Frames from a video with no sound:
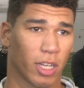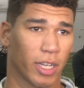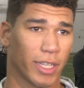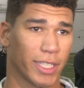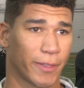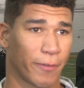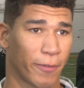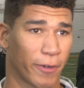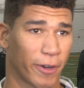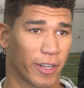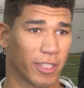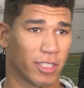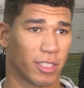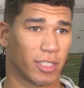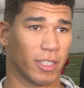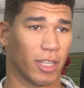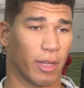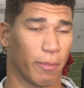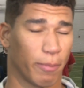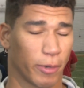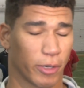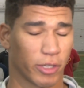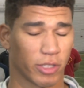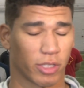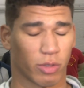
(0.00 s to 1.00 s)
as far as
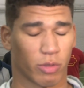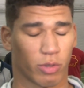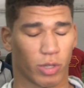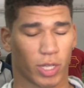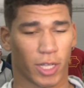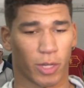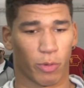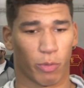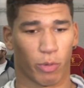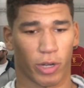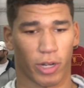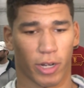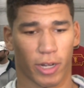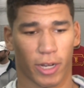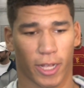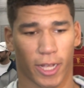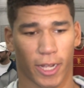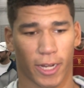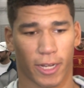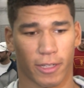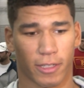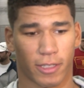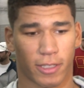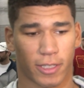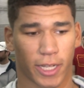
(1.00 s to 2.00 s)
numbers and
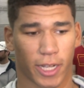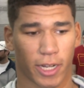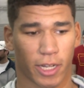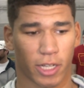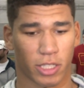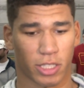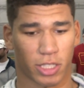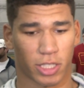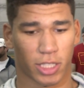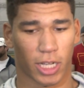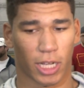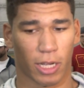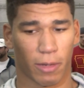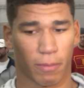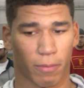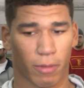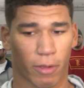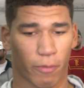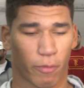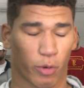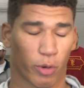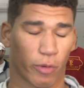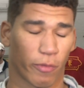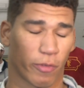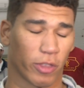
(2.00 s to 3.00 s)
whatnot and staying in shape
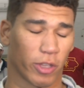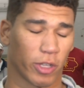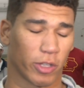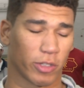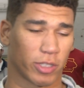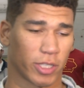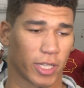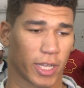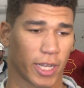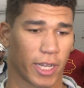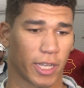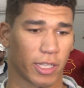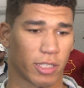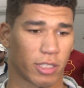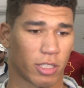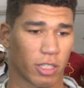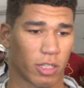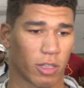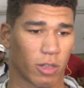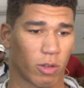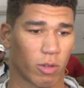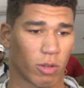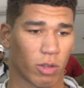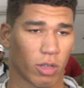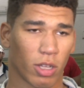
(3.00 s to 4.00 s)
for those guys.
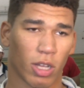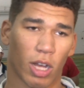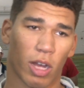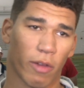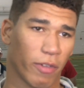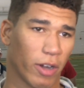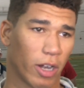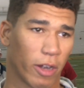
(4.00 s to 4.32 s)
So I'm